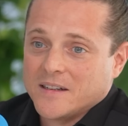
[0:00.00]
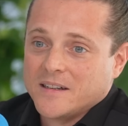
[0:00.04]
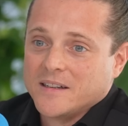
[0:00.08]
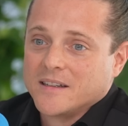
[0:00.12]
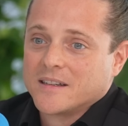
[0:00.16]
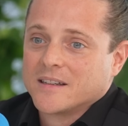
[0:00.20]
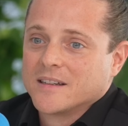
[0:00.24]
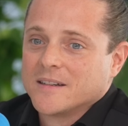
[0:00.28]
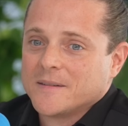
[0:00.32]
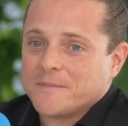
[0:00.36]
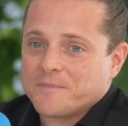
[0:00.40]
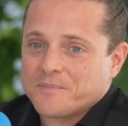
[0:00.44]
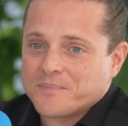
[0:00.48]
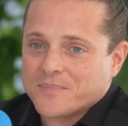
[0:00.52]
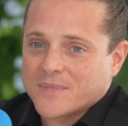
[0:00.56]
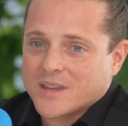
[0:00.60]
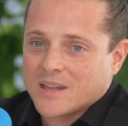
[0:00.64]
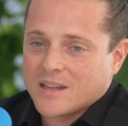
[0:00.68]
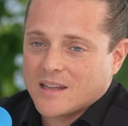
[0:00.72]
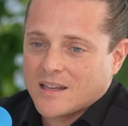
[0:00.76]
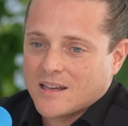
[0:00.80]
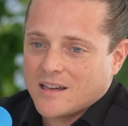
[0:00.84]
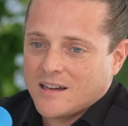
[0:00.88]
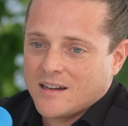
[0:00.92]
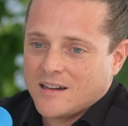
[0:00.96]
like?
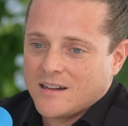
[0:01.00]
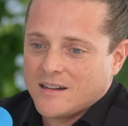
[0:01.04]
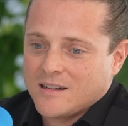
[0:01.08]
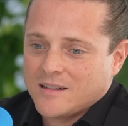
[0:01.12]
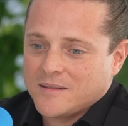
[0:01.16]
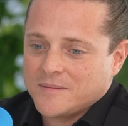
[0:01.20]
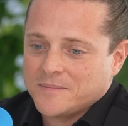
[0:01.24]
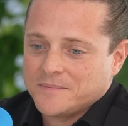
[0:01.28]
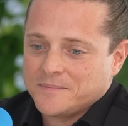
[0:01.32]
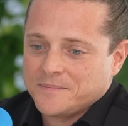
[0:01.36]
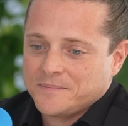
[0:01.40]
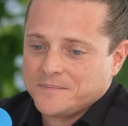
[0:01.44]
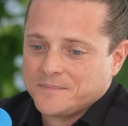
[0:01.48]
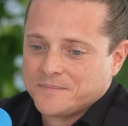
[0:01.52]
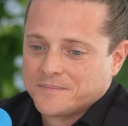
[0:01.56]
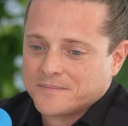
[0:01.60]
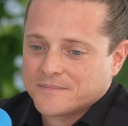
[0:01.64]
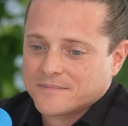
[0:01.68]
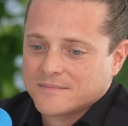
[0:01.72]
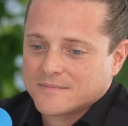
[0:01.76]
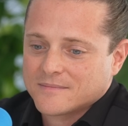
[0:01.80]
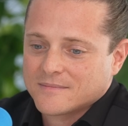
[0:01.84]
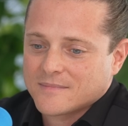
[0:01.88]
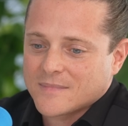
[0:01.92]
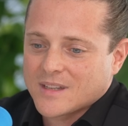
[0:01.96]
Um,
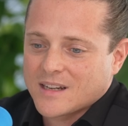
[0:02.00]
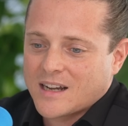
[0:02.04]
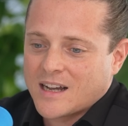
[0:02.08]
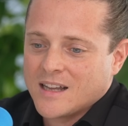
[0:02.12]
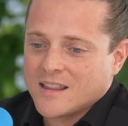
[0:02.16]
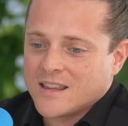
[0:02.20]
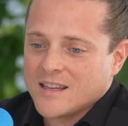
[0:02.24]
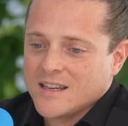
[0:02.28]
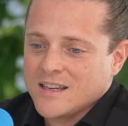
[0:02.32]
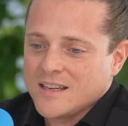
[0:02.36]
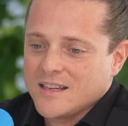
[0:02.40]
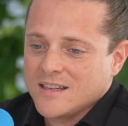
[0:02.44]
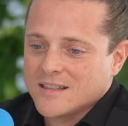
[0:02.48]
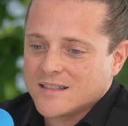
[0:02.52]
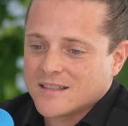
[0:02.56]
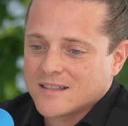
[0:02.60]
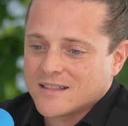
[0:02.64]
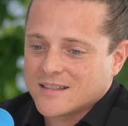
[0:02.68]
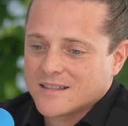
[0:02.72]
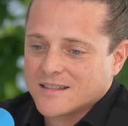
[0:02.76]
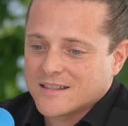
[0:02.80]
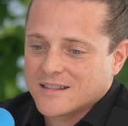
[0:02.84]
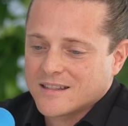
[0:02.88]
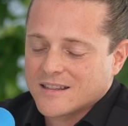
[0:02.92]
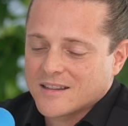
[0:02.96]
I think
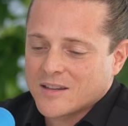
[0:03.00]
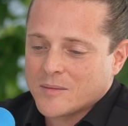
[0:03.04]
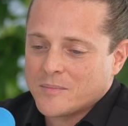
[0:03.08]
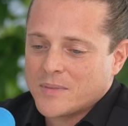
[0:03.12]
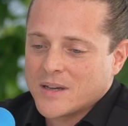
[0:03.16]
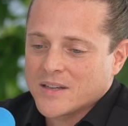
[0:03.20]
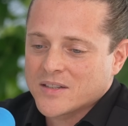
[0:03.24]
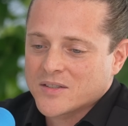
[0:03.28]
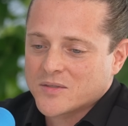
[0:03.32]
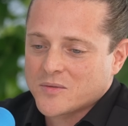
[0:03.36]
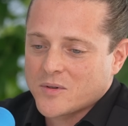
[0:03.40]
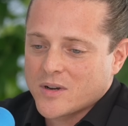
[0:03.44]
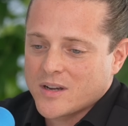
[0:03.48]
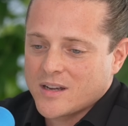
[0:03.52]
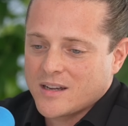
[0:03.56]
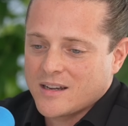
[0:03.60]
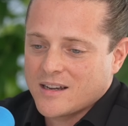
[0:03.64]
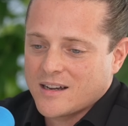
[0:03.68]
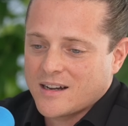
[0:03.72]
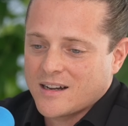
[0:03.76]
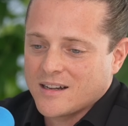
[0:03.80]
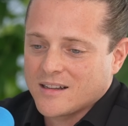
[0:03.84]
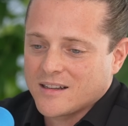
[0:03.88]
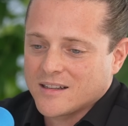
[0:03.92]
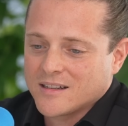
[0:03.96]
it's the best way
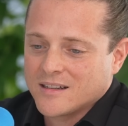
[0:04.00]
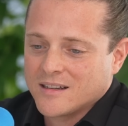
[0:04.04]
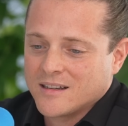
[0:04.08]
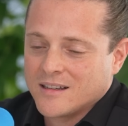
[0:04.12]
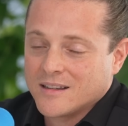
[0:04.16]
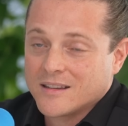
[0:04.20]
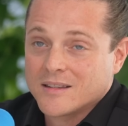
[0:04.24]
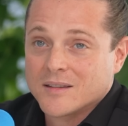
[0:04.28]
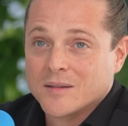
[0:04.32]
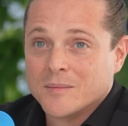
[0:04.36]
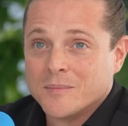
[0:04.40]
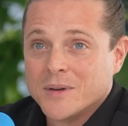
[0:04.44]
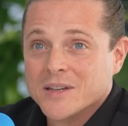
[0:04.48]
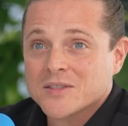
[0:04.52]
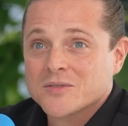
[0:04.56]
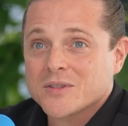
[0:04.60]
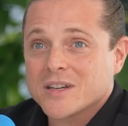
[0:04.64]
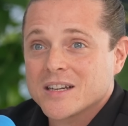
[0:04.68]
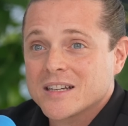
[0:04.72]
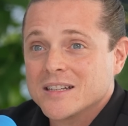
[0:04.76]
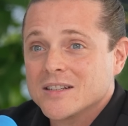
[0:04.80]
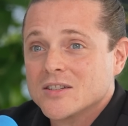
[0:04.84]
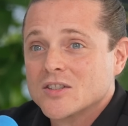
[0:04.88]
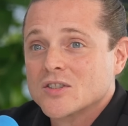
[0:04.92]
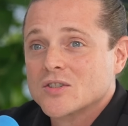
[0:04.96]
I like it, the best way
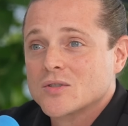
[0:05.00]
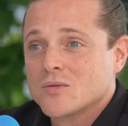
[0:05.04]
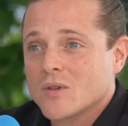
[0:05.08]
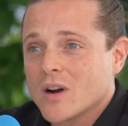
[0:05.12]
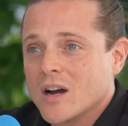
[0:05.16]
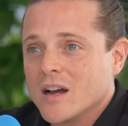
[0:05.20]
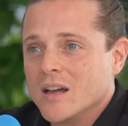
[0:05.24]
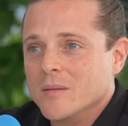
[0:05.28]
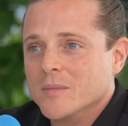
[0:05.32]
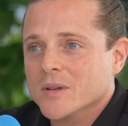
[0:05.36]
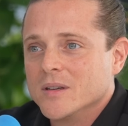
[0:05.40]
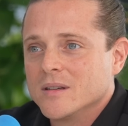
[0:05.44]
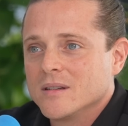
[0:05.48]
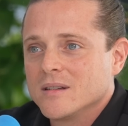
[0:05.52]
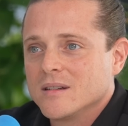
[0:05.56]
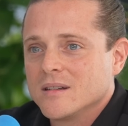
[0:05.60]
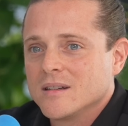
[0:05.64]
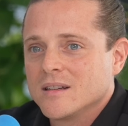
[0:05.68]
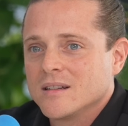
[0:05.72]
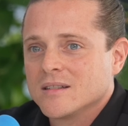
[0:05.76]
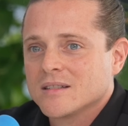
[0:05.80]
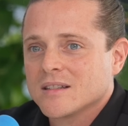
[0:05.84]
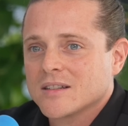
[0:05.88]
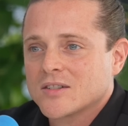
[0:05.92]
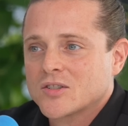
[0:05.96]
I can describe it
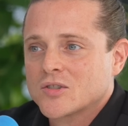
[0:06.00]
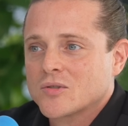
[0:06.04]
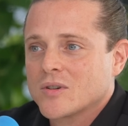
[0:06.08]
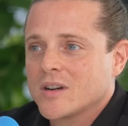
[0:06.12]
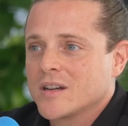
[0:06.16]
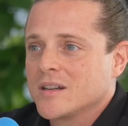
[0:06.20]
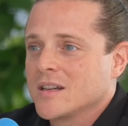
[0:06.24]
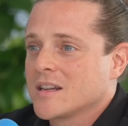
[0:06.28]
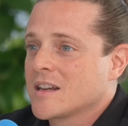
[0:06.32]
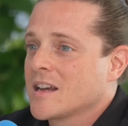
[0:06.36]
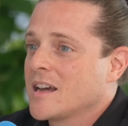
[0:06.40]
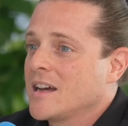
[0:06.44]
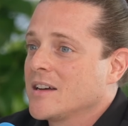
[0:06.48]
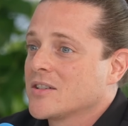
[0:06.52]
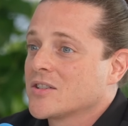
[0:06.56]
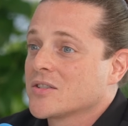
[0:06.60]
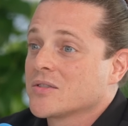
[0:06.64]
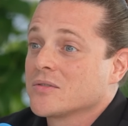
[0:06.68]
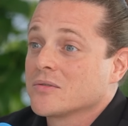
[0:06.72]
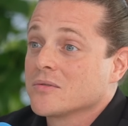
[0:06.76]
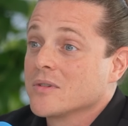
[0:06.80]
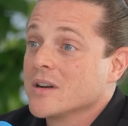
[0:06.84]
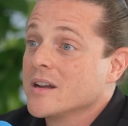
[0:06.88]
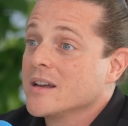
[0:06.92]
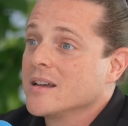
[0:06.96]
is like trying to catch
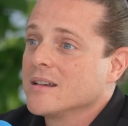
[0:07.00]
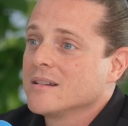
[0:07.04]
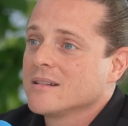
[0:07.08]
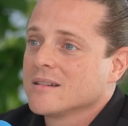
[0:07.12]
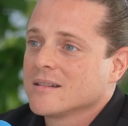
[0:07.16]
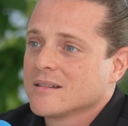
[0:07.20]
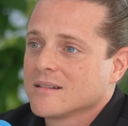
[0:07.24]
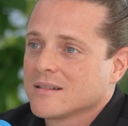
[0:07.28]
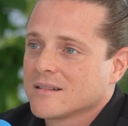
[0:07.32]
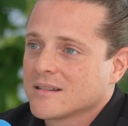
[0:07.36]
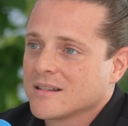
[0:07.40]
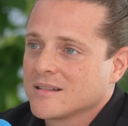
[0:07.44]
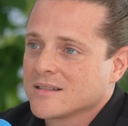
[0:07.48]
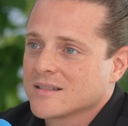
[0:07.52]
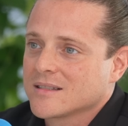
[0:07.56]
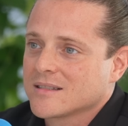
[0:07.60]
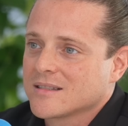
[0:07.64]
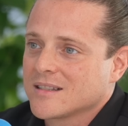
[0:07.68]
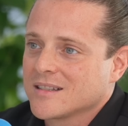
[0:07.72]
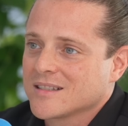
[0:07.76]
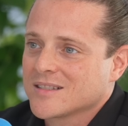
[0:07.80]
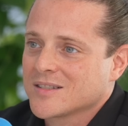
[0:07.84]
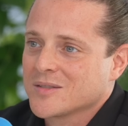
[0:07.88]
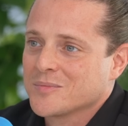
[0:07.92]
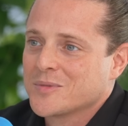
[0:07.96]
the rain. That's
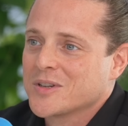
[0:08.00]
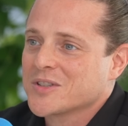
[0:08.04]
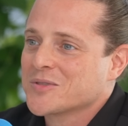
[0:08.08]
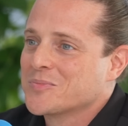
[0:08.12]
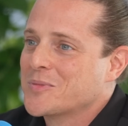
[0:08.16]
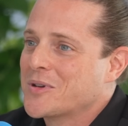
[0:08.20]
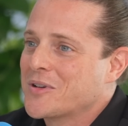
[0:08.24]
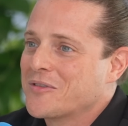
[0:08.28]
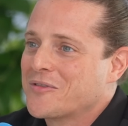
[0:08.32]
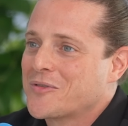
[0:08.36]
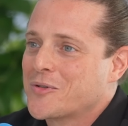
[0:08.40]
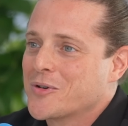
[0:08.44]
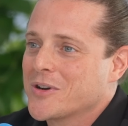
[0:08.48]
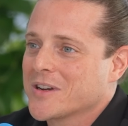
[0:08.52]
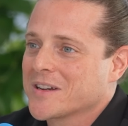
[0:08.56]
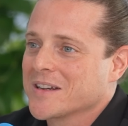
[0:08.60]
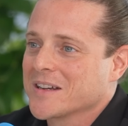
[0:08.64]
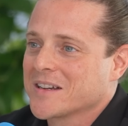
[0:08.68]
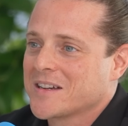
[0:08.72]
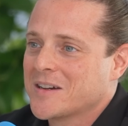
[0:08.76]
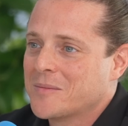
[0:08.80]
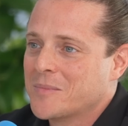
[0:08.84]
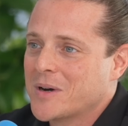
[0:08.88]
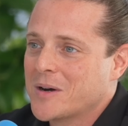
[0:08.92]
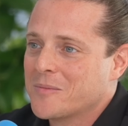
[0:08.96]
that's the best metaphor I
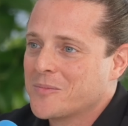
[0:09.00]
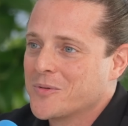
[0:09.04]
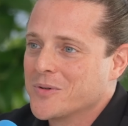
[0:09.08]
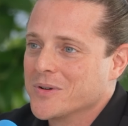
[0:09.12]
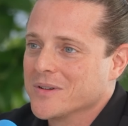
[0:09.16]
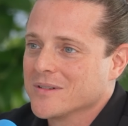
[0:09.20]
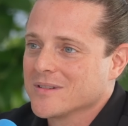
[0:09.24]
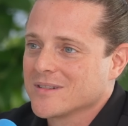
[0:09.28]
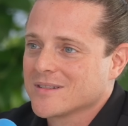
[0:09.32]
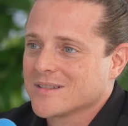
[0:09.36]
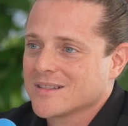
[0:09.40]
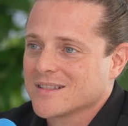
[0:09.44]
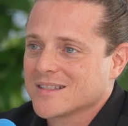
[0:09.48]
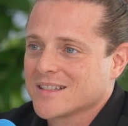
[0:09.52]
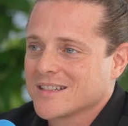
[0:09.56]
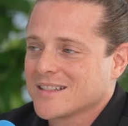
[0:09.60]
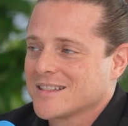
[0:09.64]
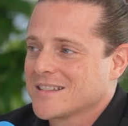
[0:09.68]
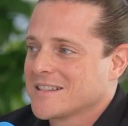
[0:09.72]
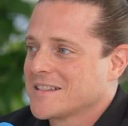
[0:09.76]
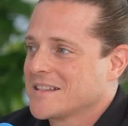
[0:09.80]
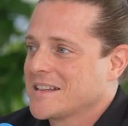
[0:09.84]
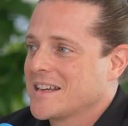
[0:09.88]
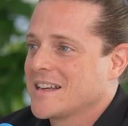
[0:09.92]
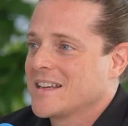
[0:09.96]
can come up with. It's like
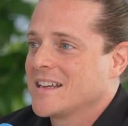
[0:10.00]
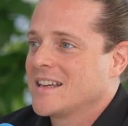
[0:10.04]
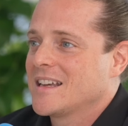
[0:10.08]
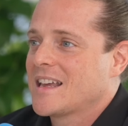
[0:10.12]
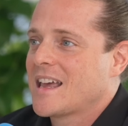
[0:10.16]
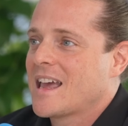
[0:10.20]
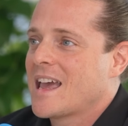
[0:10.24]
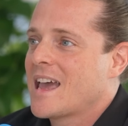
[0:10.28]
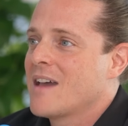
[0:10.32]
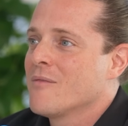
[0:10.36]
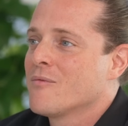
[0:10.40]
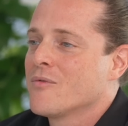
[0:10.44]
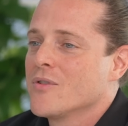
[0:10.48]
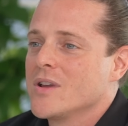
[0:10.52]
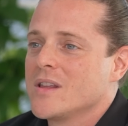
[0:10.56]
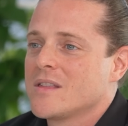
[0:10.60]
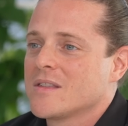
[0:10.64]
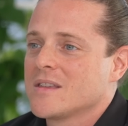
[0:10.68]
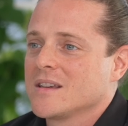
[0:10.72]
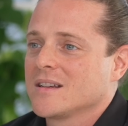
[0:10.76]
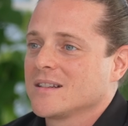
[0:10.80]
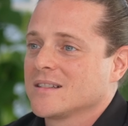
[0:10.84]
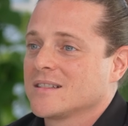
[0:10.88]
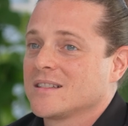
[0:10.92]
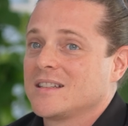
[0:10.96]

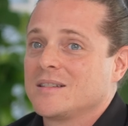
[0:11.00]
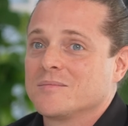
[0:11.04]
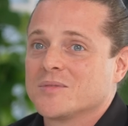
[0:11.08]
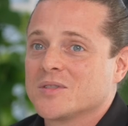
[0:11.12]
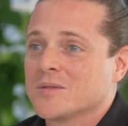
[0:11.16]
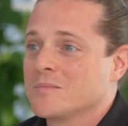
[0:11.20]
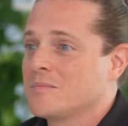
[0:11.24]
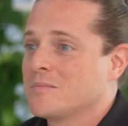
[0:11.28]
everything seems